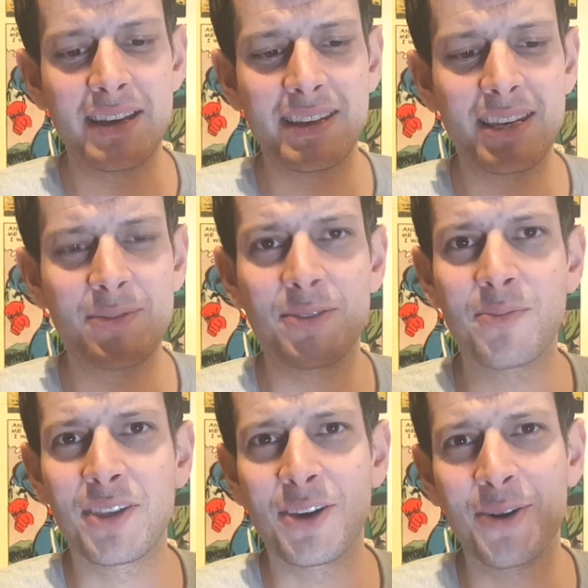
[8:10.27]
keep
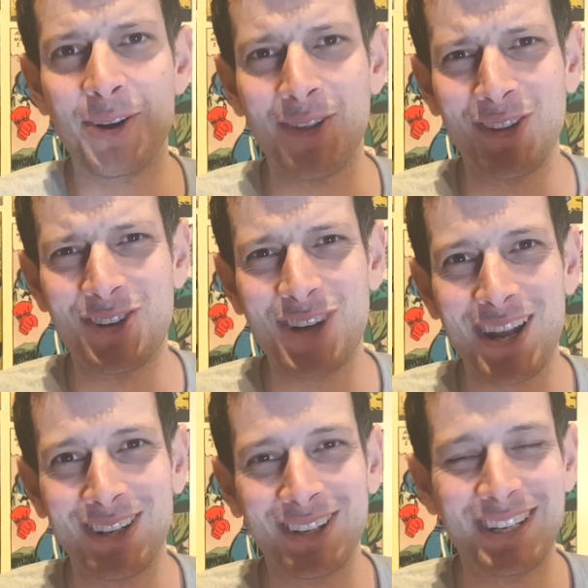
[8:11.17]
something going on the
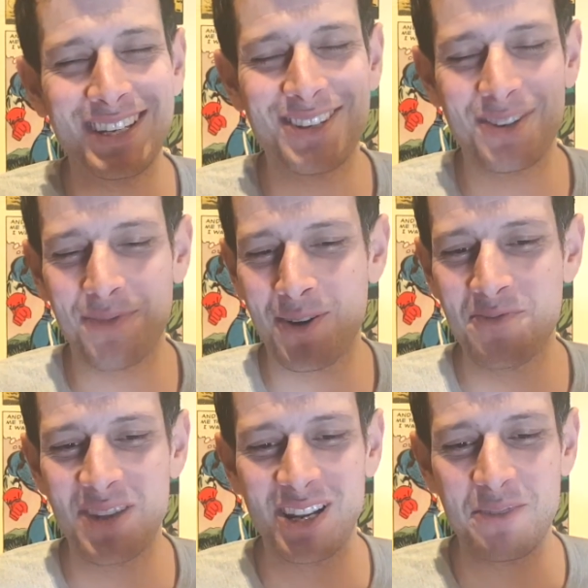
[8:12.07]
channel at least, just while we've
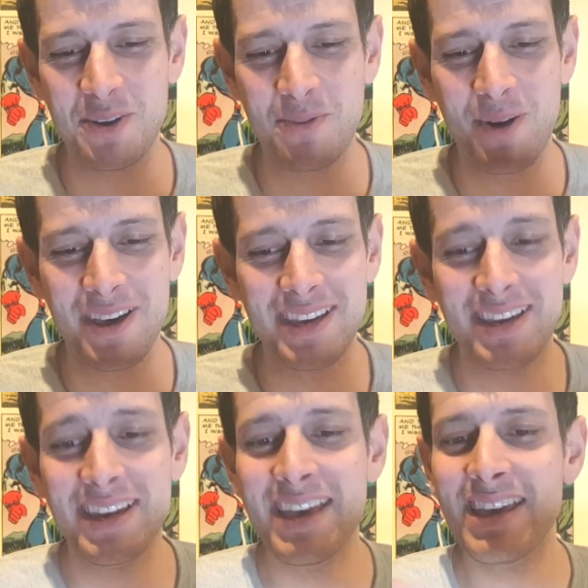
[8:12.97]
been a little bit quiet
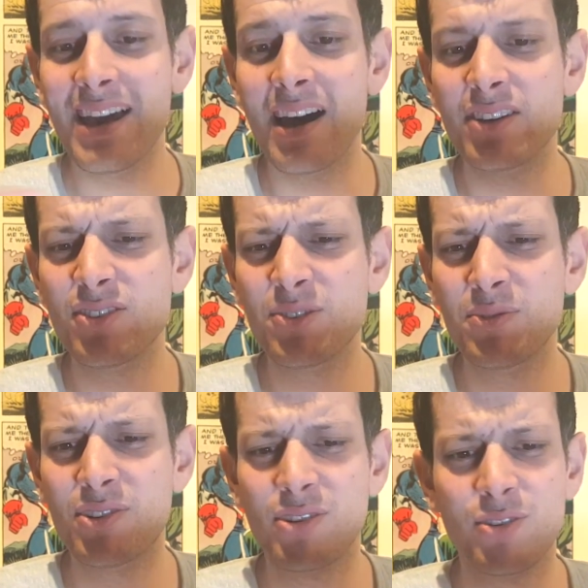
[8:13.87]
here. And just to
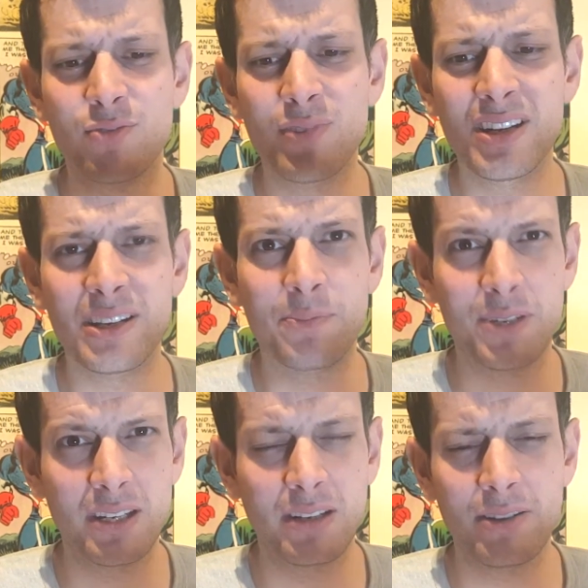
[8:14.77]
introduce, really,
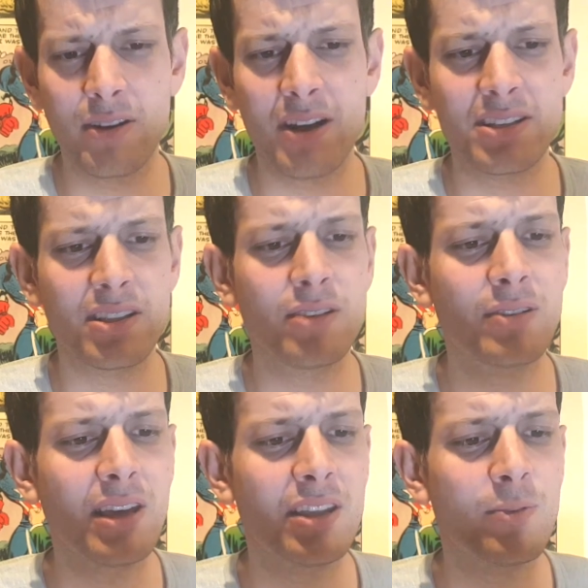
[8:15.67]
particularly you guys in the
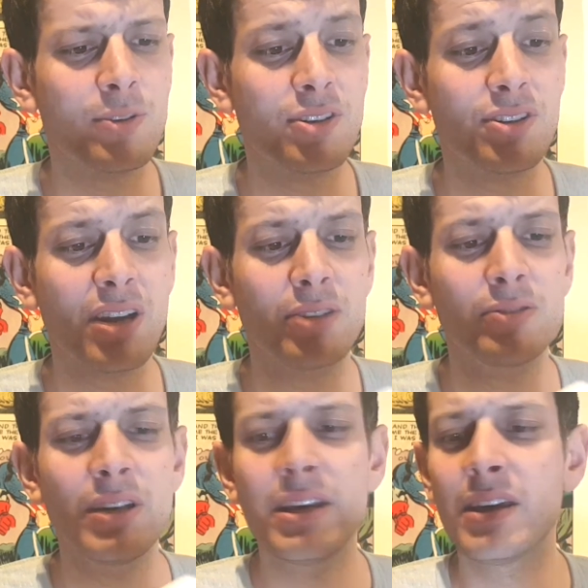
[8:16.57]
UK that watch the channel,
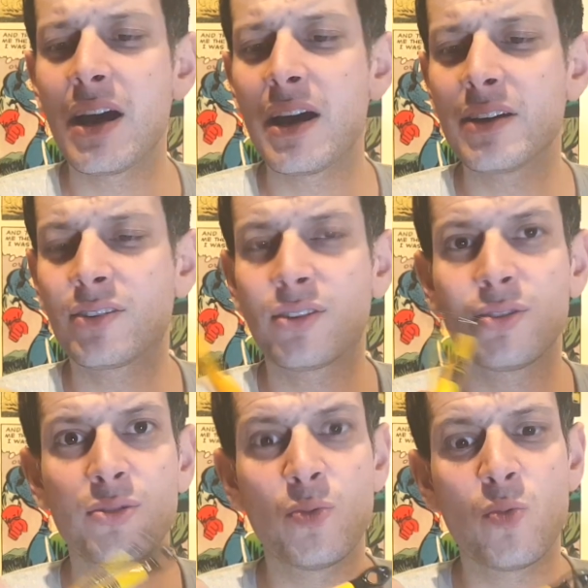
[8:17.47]

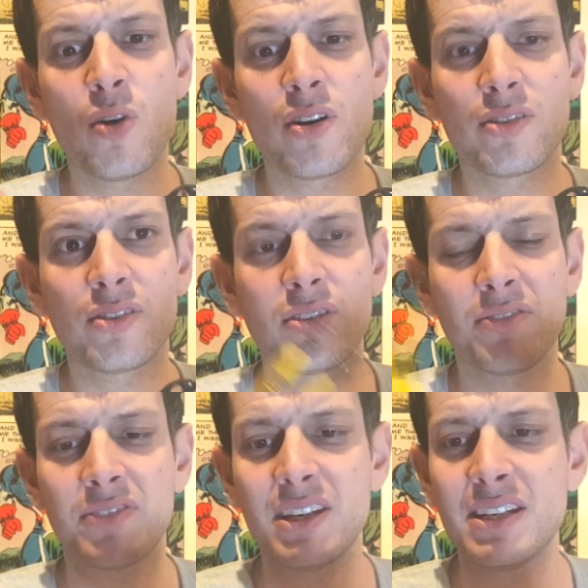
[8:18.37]
to work
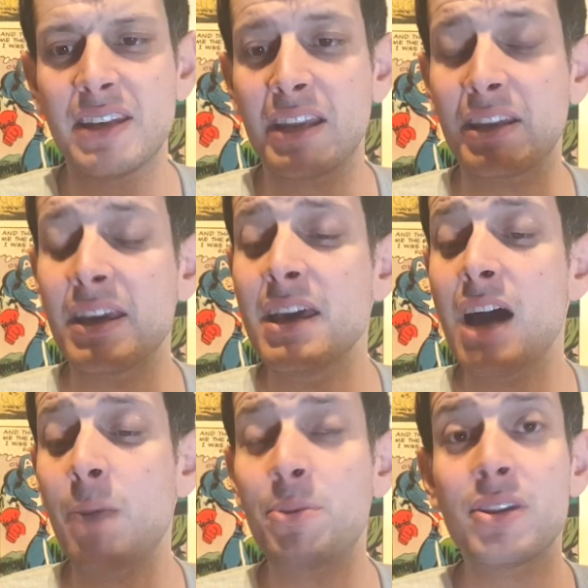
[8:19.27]
stuff detailing.
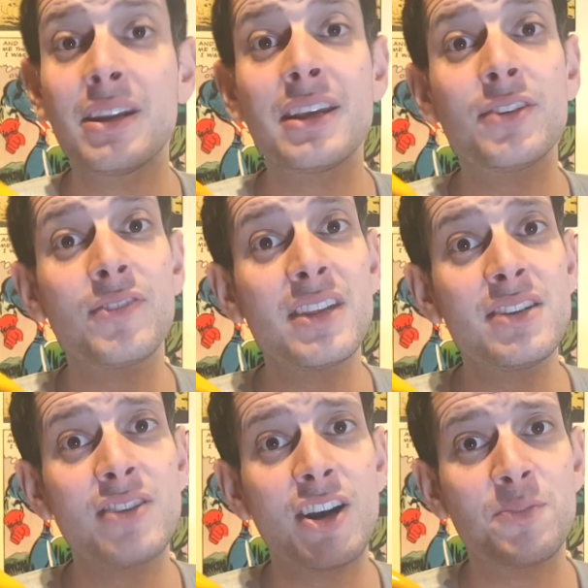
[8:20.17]
I'll put the links for these
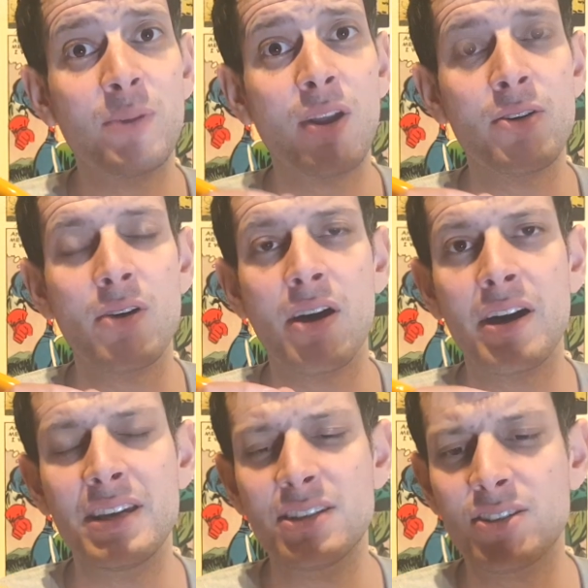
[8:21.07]
guys below.
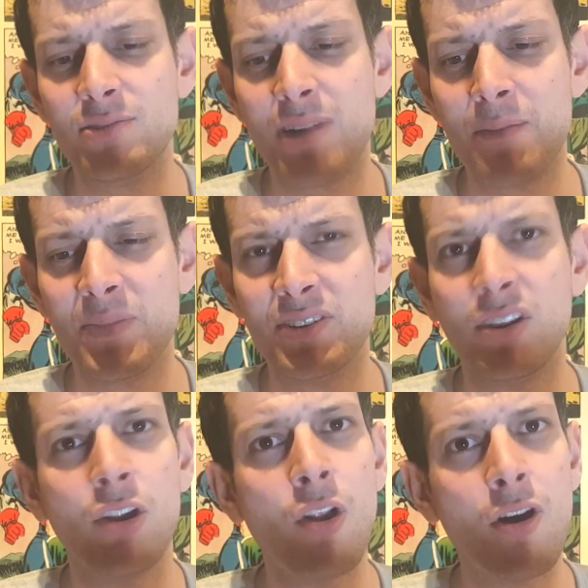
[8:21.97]
Instagram, there's a
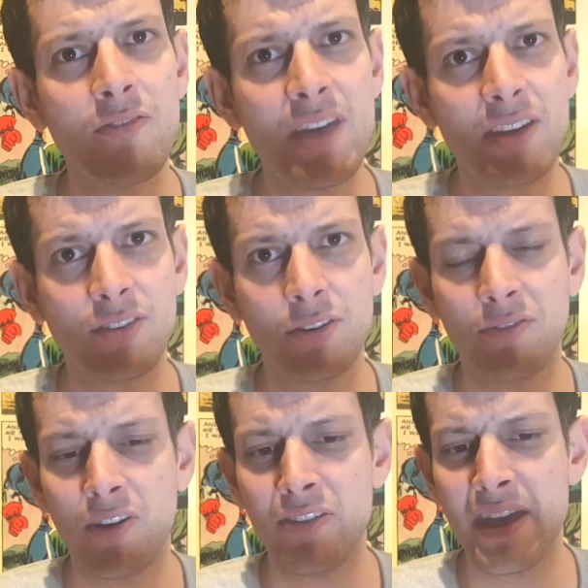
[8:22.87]
lot of their
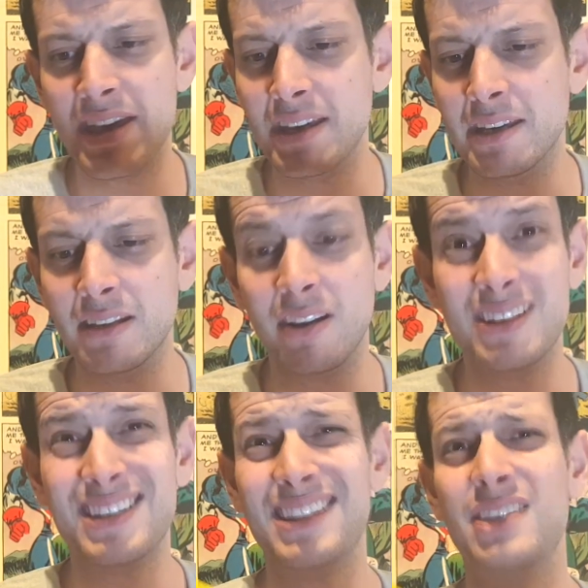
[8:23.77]
stuff on there. And like I
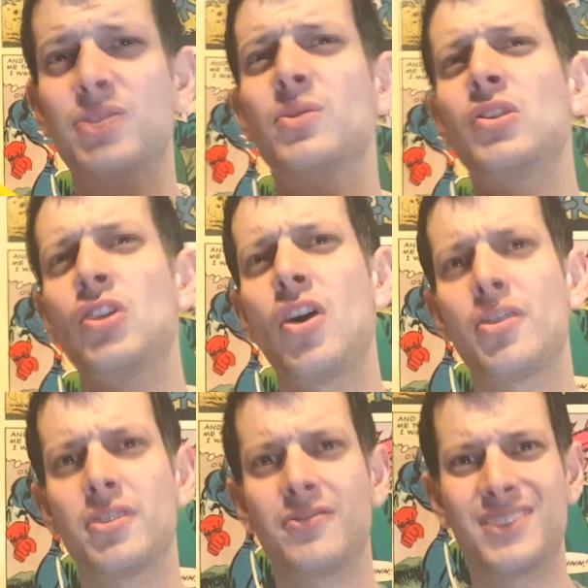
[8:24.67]
say, they do a
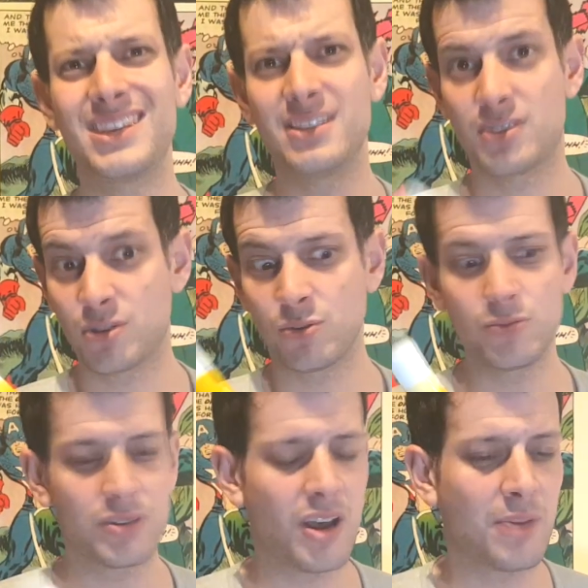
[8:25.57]
lot of these
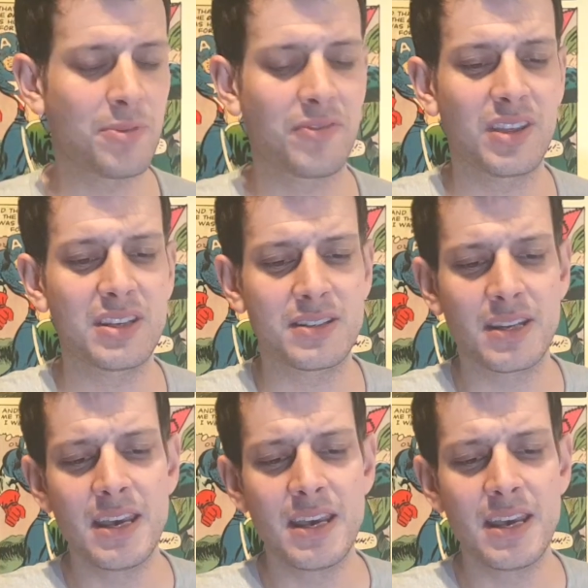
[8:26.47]
tool type of things.